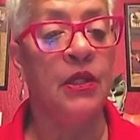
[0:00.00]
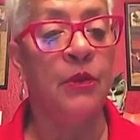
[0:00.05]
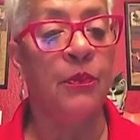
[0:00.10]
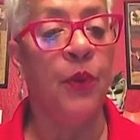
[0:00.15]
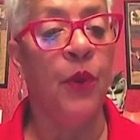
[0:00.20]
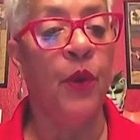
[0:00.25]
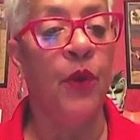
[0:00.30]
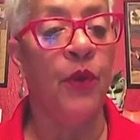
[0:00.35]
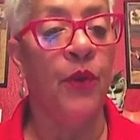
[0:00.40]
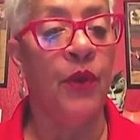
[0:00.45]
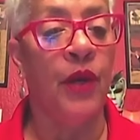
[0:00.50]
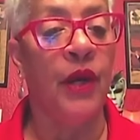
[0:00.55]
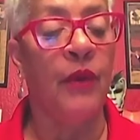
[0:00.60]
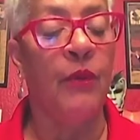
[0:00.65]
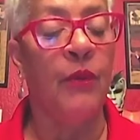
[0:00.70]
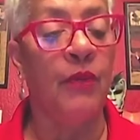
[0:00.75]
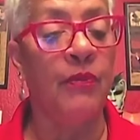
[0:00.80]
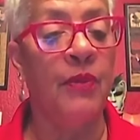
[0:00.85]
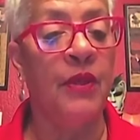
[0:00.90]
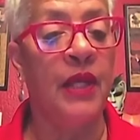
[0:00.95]
program, we've
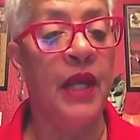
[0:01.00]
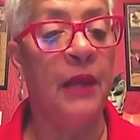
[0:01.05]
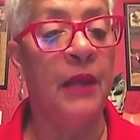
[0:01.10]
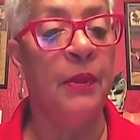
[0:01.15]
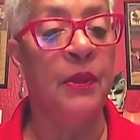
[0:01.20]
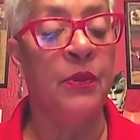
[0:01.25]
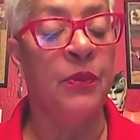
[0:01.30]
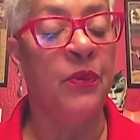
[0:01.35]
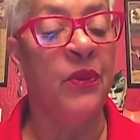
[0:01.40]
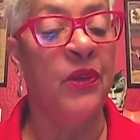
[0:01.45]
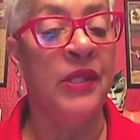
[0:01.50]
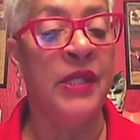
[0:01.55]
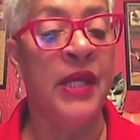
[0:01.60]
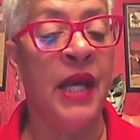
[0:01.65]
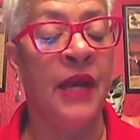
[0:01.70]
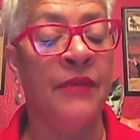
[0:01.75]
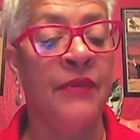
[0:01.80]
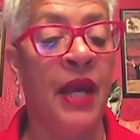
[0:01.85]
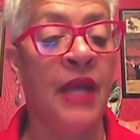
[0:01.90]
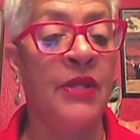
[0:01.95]
been able to reach out
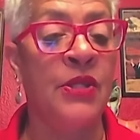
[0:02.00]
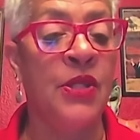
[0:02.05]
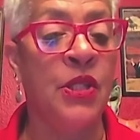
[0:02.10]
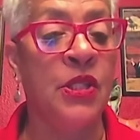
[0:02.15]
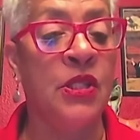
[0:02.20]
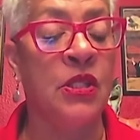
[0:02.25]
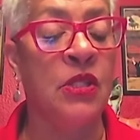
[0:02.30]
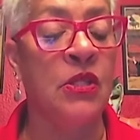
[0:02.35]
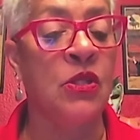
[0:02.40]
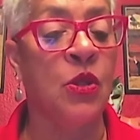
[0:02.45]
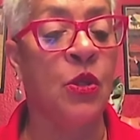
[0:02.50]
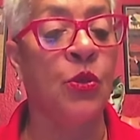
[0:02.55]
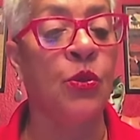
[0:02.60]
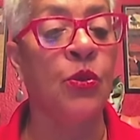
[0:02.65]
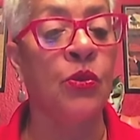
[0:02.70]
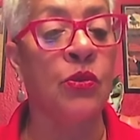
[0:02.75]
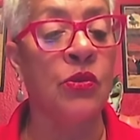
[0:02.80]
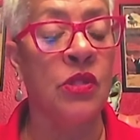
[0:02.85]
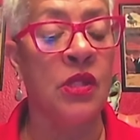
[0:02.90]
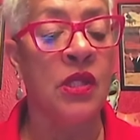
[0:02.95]
not just to
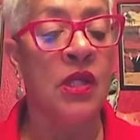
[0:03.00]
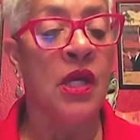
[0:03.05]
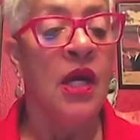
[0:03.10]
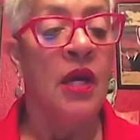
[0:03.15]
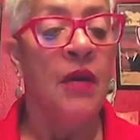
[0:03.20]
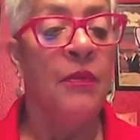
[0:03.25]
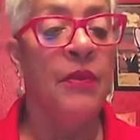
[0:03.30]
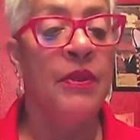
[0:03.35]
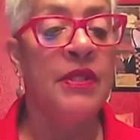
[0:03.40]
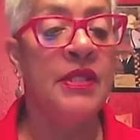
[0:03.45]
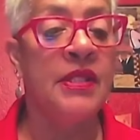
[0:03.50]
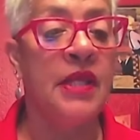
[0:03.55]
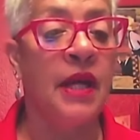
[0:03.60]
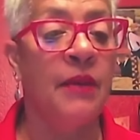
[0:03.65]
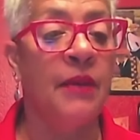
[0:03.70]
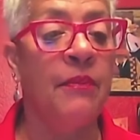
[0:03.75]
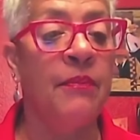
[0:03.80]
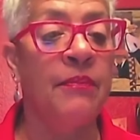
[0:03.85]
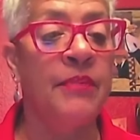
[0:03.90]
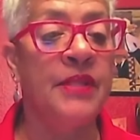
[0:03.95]
schools, but
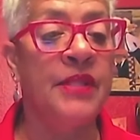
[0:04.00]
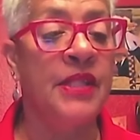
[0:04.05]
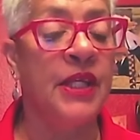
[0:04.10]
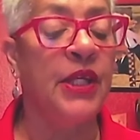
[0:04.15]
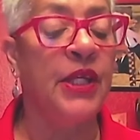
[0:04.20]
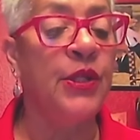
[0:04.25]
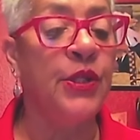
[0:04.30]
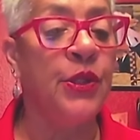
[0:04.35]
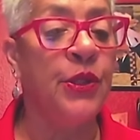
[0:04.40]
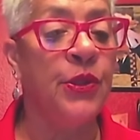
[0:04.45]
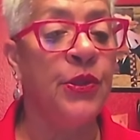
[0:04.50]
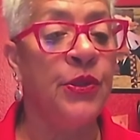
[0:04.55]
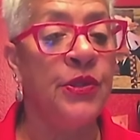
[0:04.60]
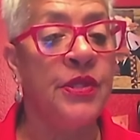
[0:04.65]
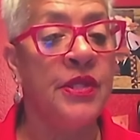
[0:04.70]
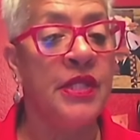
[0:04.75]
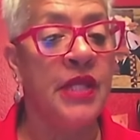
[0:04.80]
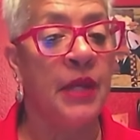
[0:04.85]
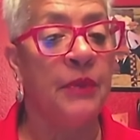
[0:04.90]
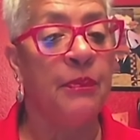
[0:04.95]
some seniors
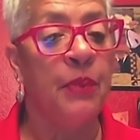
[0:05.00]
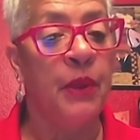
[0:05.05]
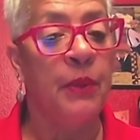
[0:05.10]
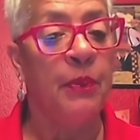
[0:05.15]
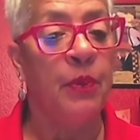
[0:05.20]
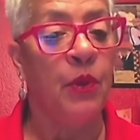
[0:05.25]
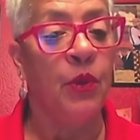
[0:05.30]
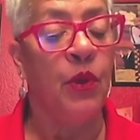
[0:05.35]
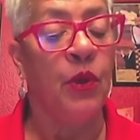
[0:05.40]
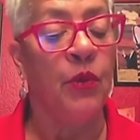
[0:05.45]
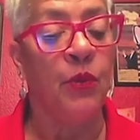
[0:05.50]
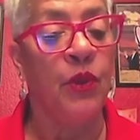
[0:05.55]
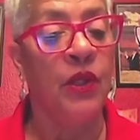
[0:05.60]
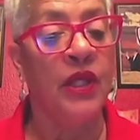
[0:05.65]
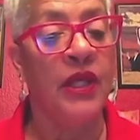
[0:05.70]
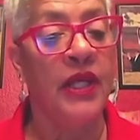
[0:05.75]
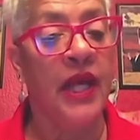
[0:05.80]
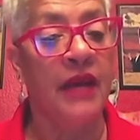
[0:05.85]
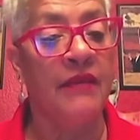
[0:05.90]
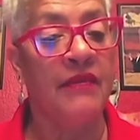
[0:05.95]
and people who are really
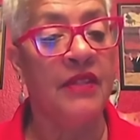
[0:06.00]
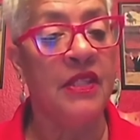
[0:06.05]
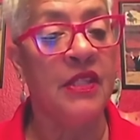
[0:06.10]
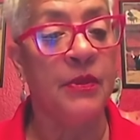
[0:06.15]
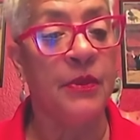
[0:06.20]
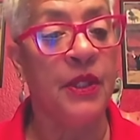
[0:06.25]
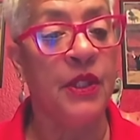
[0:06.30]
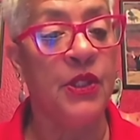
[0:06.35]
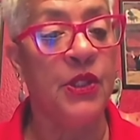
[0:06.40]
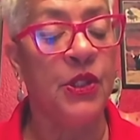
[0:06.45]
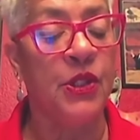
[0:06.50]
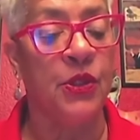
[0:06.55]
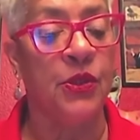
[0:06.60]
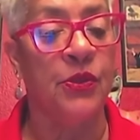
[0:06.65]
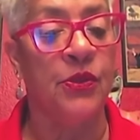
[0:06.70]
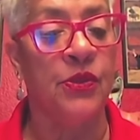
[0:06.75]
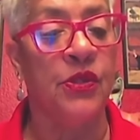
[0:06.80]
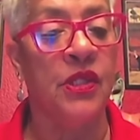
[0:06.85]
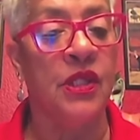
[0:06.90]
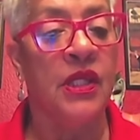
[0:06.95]
having some
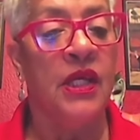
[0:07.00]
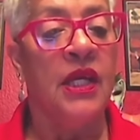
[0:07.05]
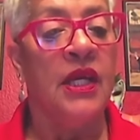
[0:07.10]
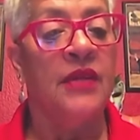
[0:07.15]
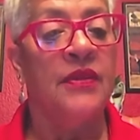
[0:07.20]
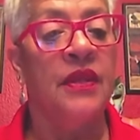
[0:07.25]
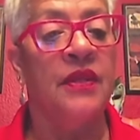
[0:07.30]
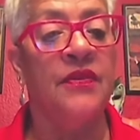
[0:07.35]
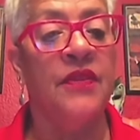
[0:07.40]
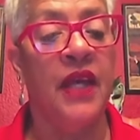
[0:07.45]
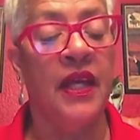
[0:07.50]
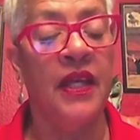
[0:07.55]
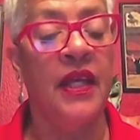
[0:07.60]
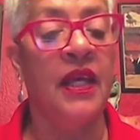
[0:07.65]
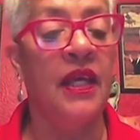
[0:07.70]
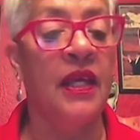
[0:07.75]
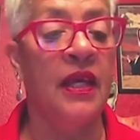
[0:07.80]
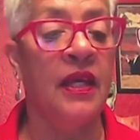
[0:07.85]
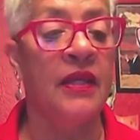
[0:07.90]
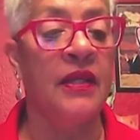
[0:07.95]
issues that they
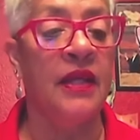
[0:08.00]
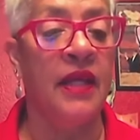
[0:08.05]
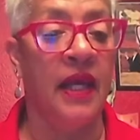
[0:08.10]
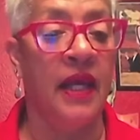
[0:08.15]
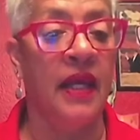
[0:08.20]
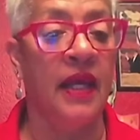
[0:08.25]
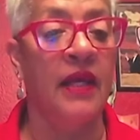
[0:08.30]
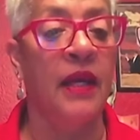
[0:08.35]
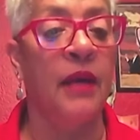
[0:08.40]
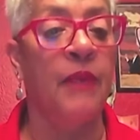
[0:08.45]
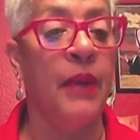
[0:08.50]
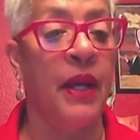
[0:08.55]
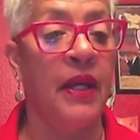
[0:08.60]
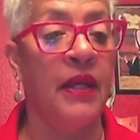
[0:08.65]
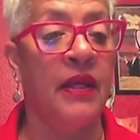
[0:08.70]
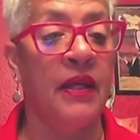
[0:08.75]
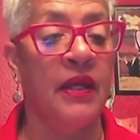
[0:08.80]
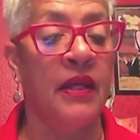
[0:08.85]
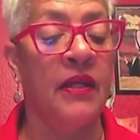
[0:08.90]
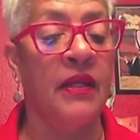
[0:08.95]
can't get
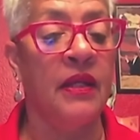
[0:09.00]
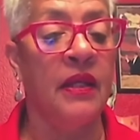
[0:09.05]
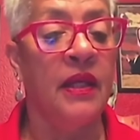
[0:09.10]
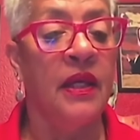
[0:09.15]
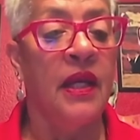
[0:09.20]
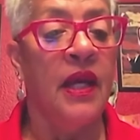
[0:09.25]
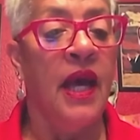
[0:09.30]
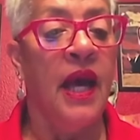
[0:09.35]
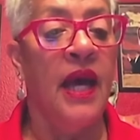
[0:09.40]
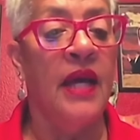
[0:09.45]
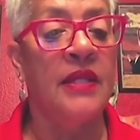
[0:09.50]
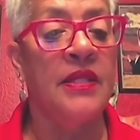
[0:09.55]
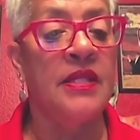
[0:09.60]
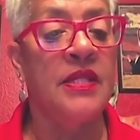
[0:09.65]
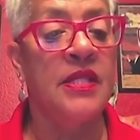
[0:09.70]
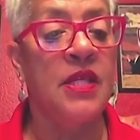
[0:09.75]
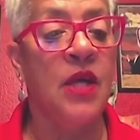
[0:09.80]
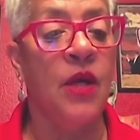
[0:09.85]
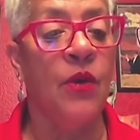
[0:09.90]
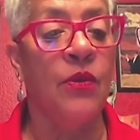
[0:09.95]
abated. Mm-hmm. And
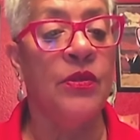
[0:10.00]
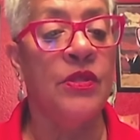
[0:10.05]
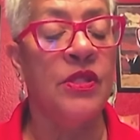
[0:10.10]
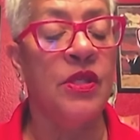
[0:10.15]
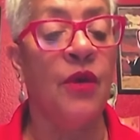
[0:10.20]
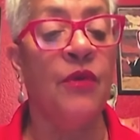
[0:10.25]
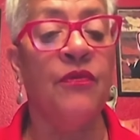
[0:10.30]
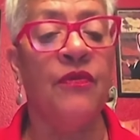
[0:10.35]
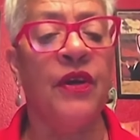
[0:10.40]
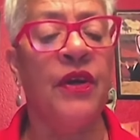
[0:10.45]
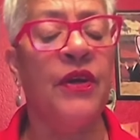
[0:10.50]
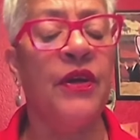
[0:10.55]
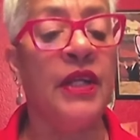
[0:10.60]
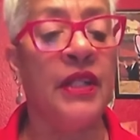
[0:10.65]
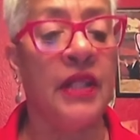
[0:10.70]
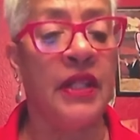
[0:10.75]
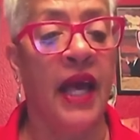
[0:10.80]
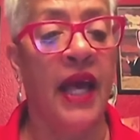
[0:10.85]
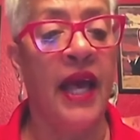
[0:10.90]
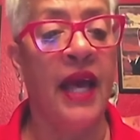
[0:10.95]
so, so very
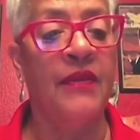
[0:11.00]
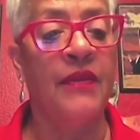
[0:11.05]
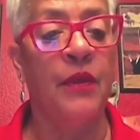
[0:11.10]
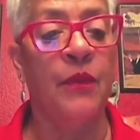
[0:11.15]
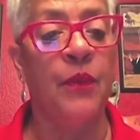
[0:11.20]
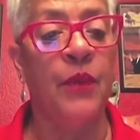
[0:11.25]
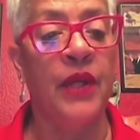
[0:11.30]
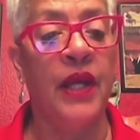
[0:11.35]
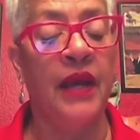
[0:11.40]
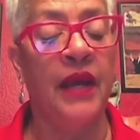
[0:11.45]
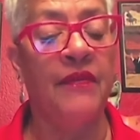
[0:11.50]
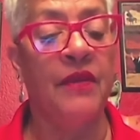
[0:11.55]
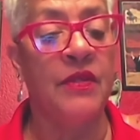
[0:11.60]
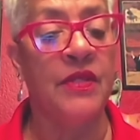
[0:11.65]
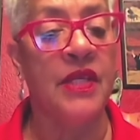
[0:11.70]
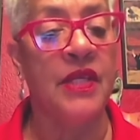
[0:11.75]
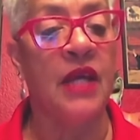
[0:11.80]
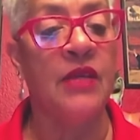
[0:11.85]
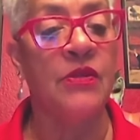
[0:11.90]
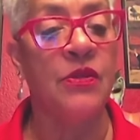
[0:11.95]
glad that we have those
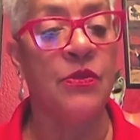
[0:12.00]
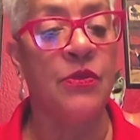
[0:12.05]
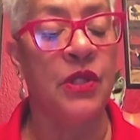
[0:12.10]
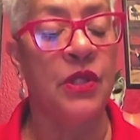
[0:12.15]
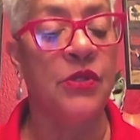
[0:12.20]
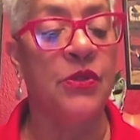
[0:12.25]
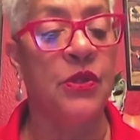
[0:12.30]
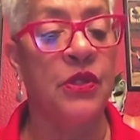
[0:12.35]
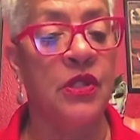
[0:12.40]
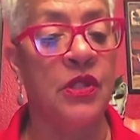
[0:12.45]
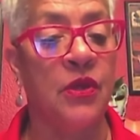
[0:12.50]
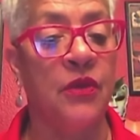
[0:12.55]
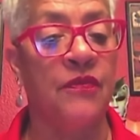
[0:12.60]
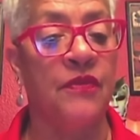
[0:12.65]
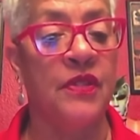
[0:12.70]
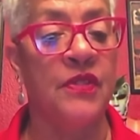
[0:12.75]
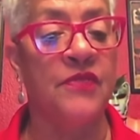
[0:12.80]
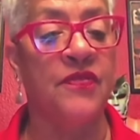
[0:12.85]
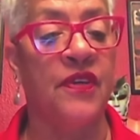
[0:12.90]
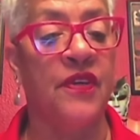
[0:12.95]
council district service
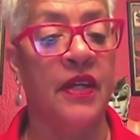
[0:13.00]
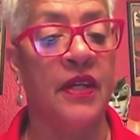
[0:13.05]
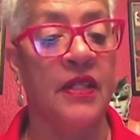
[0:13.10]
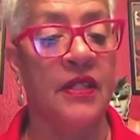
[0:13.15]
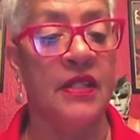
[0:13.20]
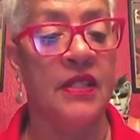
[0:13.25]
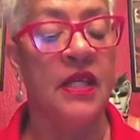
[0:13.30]
funds